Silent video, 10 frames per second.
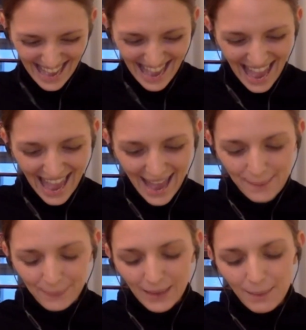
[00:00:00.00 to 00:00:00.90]

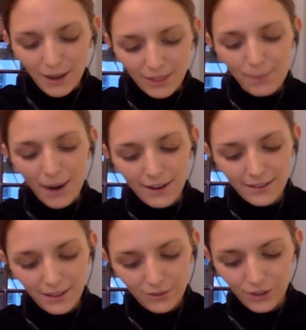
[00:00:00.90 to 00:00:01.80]
about the
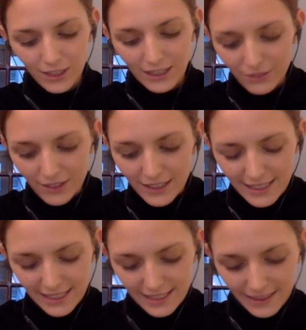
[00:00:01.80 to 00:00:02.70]
pardon and
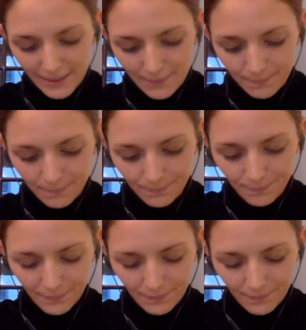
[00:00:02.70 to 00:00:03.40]
forgiveness, I'm